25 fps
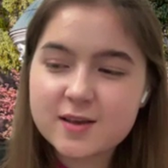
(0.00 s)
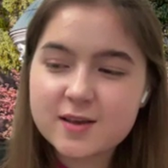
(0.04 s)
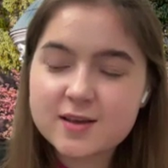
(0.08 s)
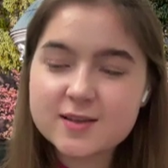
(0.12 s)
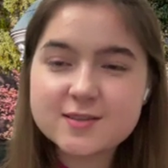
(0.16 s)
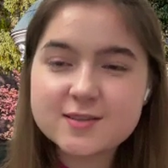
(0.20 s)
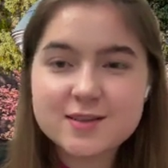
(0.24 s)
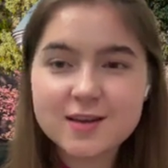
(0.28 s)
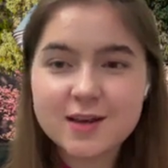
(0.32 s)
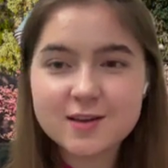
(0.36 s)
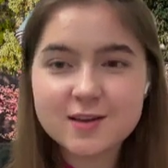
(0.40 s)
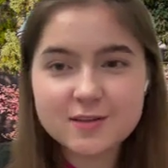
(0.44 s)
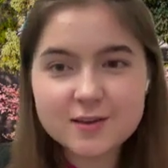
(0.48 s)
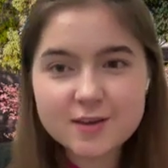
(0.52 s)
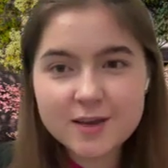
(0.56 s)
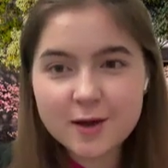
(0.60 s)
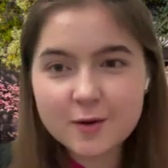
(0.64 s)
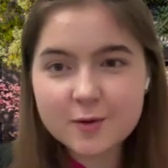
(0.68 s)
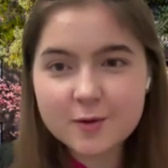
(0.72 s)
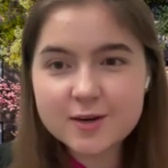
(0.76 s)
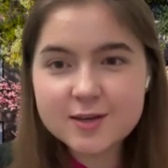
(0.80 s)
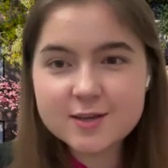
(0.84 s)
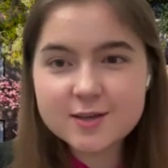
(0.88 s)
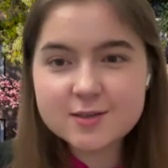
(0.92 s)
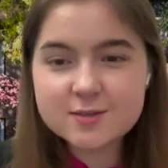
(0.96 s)
exactly
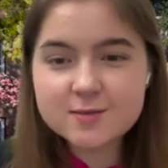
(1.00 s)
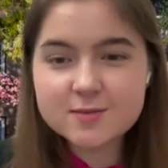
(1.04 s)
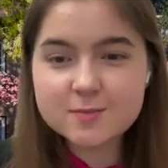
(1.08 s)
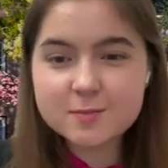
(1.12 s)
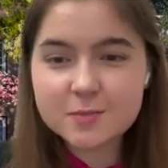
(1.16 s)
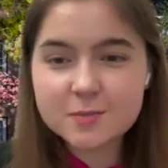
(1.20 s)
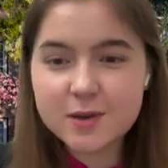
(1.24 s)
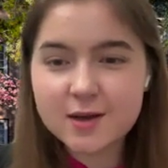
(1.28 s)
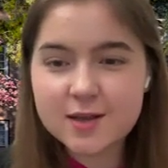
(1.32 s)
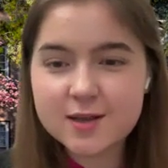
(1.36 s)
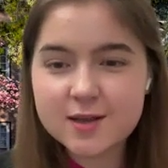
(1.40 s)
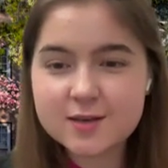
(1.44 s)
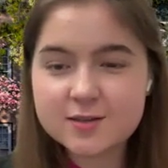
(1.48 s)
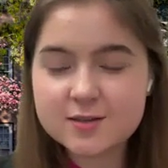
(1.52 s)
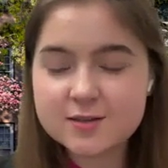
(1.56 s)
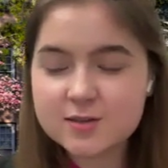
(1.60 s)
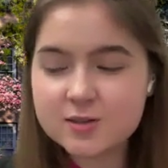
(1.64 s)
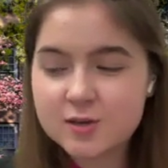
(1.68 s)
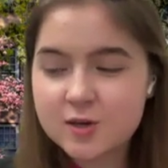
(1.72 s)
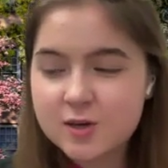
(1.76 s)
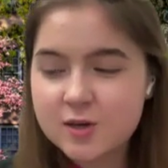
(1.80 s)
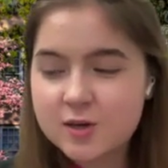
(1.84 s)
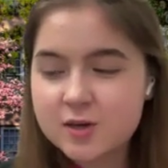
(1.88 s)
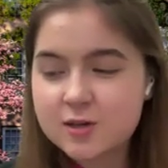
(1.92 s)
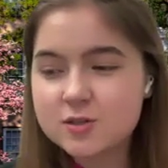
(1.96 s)
how it is, but
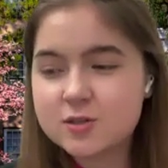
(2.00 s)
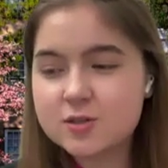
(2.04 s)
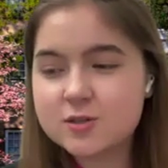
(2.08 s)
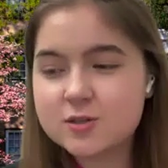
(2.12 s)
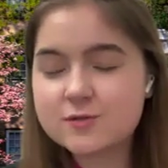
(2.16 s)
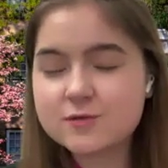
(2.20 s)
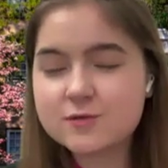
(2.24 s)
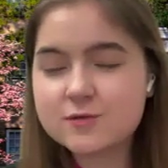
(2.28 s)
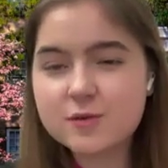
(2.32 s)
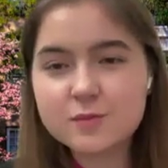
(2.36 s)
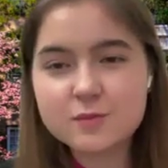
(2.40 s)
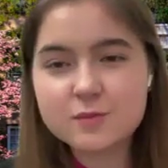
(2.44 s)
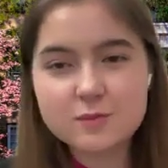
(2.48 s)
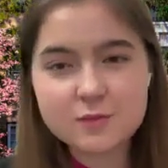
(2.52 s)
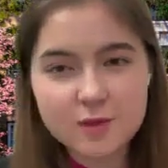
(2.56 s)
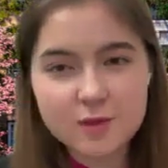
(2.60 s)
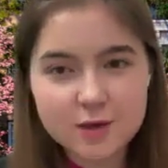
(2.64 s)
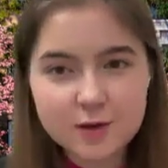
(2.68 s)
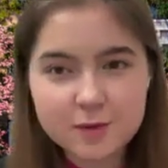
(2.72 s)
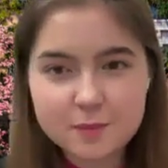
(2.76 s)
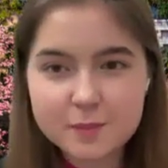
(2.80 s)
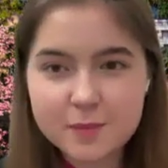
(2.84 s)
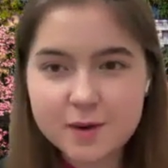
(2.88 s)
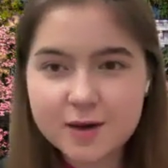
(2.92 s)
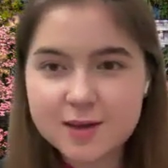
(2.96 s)
just from
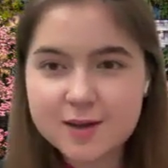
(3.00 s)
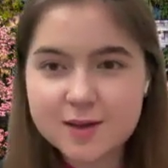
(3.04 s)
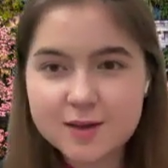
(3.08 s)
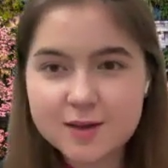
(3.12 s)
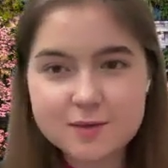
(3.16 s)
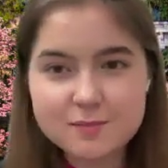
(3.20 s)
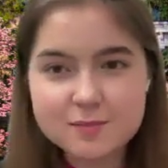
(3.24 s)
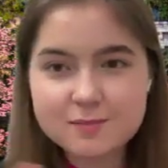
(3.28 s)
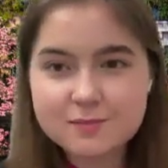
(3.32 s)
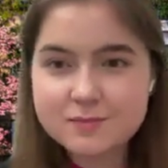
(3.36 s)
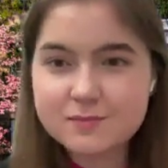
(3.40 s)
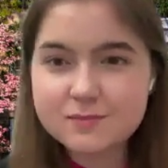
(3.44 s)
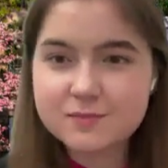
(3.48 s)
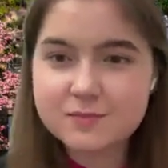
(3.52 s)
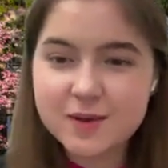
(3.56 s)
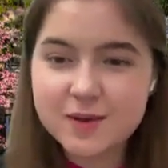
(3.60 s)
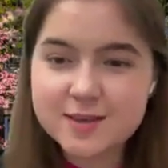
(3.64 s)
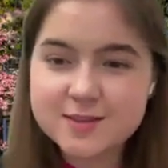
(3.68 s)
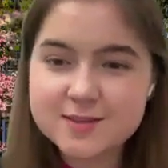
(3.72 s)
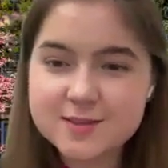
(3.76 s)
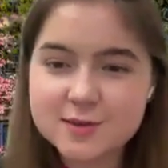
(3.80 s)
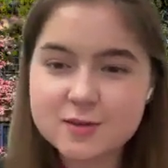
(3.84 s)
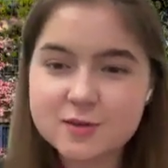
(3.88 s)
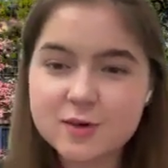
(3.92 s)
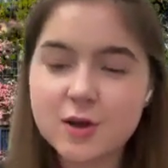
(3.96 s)
like my
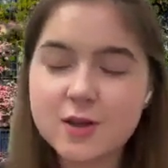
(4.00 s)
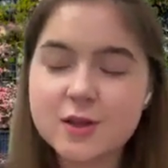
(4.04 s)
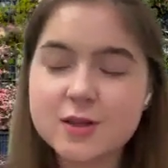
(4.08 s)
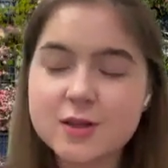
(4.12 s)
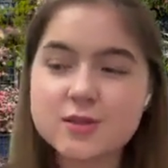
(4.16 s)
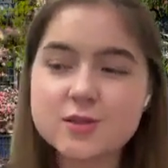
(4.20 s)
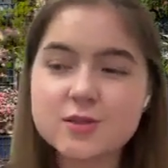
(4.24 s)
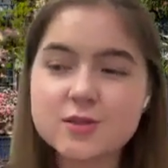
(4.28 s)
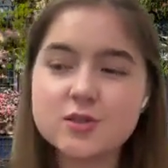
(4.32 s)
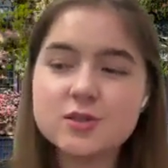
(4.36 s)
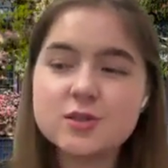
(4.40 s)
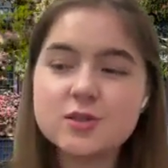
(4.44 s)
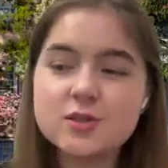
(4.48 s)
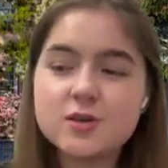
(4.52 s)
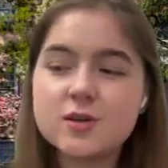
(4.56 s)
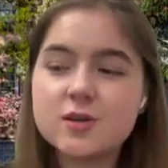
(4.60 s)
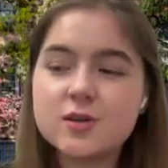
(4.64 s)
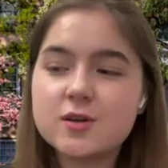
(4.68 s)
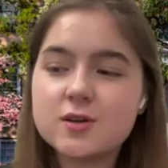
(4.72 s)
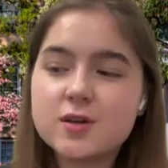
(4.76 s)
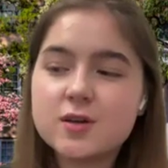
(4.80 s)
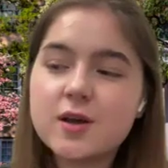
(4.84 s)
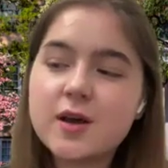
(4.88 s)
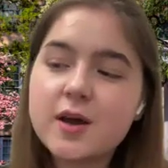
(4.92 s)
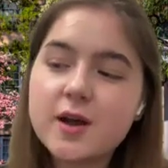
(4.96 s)
basic knowledge,
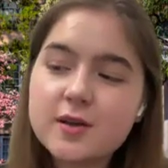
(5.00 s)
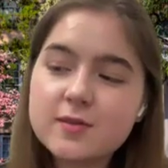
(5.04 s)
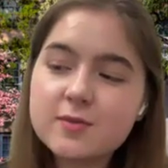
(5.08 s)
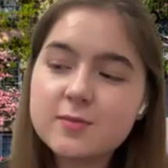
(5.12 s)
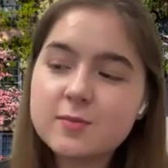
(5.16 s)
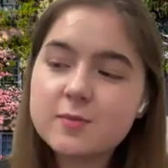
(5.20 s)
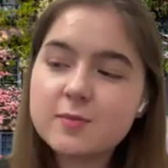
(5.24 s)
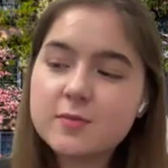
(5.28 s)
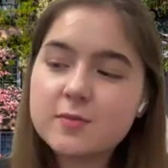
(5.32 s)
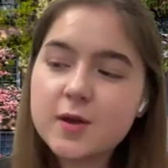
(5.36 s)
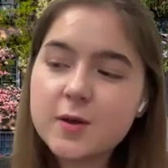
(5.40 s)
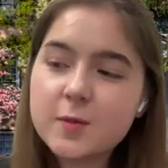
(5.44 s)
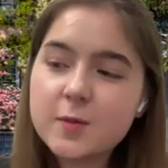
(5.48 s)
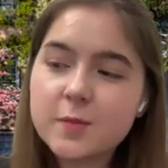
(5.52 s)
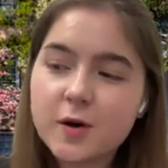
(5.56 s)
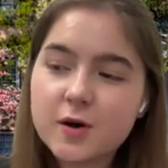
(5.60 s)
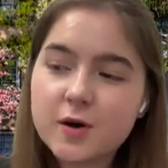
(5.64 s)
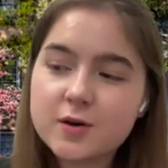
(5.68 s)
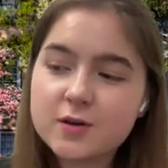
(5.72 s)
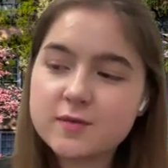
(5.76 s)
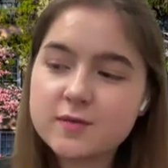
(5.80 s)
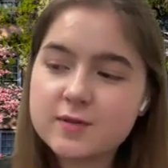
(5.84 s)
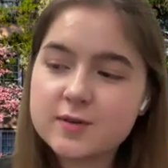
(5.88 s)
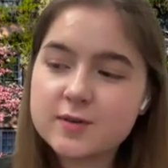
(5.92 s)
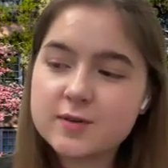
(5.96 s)
I think
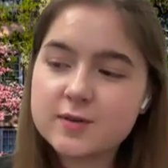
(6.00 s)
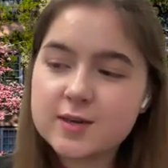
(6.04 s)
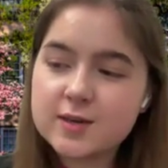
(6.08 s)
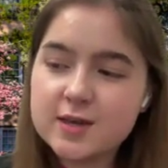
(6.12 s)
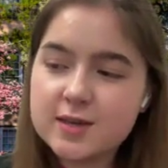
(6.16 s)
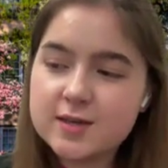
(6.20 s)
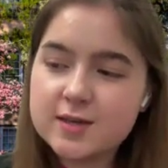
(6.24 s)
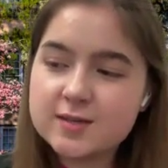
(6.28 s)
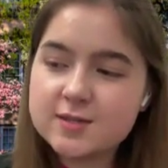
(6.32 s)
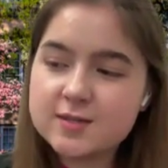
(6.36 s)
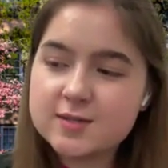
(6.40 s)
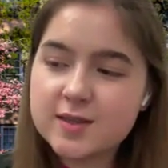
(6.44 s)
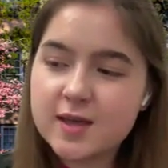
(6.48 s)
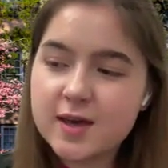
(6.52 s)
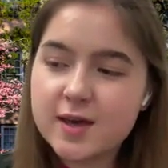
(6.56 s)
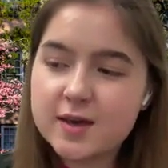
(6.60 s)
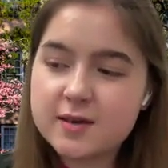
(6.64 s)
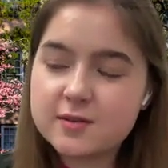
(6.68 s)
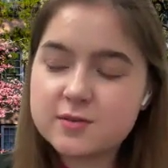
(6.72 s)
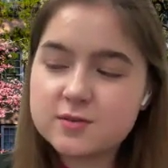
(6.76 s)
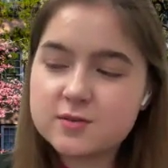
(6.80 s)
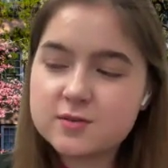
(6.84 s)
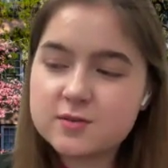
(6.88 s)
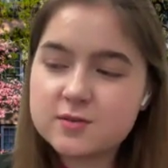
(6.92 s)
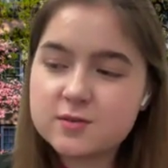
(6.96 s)
part of it is
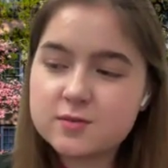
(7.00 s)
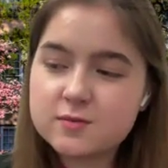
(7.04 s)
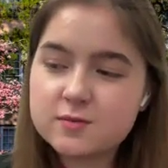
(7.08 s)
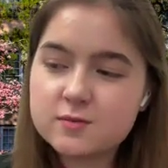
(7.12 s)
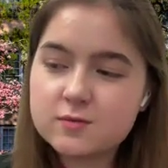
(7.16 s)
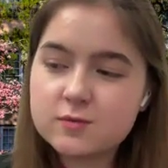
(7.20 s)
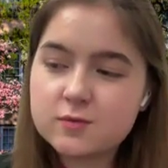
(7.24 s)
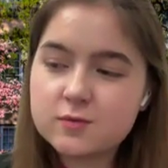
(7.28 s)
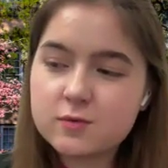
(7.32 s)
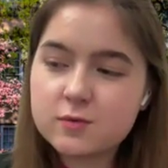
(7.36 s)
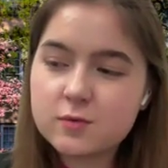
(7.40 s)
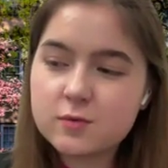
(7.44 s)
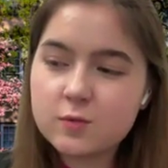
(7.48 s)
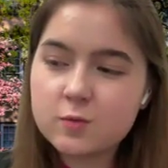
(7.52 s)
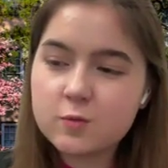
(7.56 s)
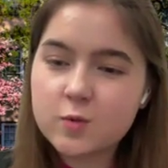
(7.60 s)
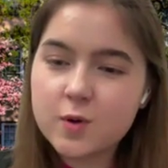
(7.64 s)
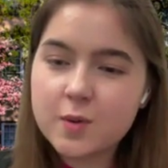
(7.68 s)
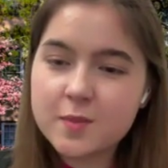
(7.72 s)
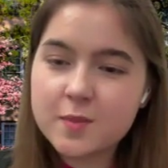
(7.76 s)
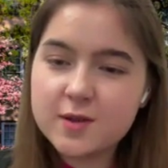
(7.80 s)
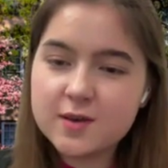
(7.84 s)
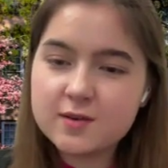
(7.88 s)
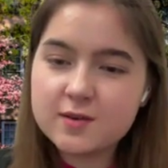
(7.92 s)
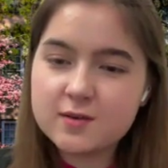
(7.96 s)
that
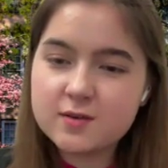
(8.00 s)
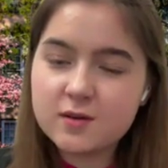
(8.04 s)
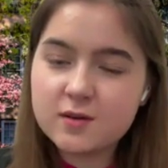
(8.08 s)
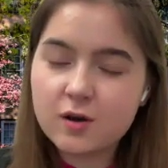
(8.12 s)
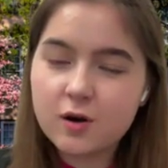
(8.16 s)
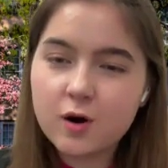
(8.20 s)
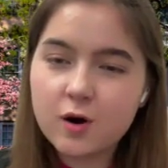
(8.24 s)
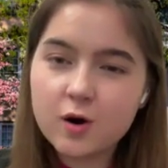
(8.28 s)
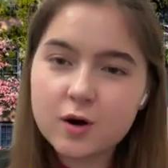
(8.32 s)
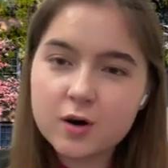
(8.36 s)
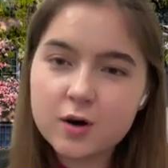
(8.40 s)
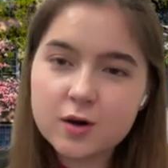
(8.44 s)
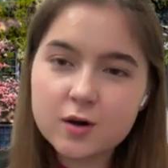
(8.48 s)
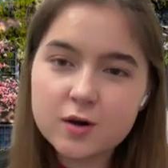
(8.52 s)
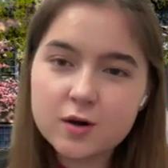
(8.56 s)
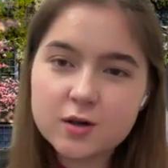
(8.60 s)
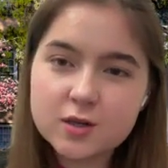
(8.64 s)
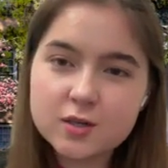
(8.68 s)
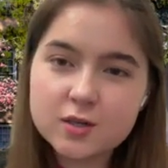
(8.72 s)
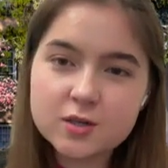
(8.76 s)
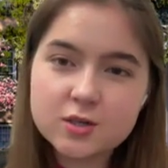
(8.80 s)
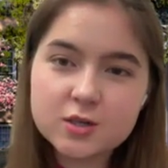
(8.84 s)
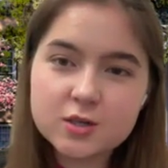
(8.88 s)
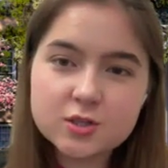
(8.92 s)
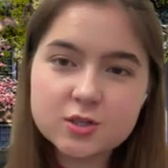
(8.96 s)
women are
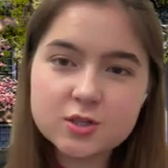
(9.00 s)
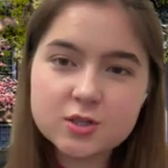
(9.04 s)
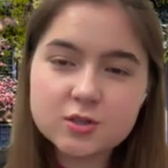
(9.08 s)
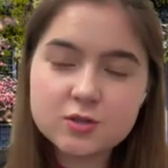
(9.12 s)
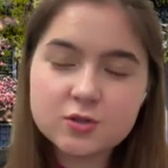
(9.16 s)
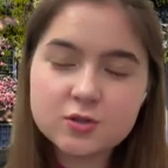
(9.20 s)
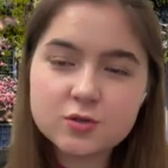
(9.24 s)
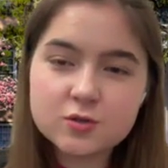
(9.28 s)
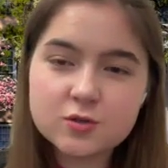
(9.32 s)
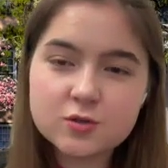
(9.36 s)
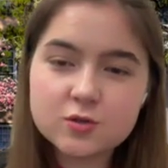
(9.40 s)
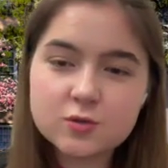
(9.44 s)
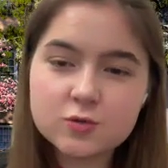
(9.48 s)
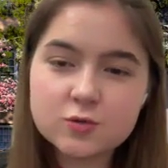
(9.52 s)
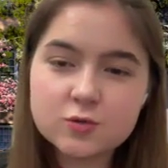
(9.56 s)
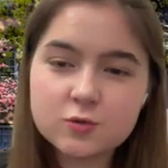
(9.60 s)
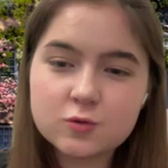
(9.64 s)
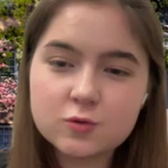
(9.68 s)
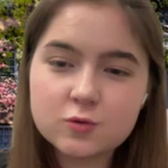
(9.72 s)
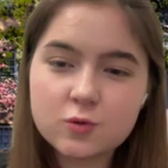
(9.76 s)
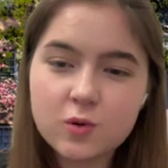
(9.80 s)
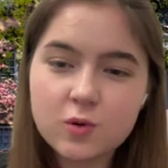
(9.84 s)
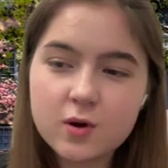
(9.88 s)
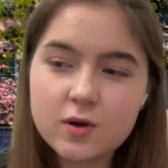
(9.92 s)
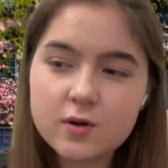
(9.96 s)
conditioned
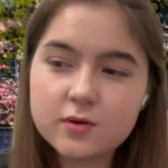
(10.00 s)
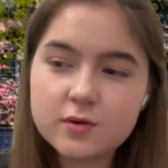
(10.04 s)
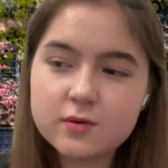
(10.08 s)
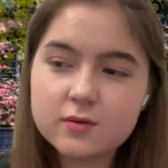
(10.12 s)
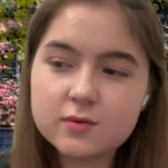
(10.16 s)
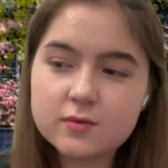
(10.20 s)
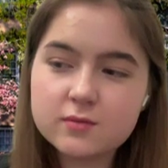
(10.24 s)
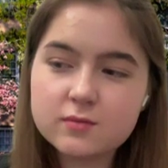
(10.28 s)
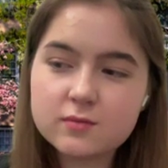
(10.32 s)
to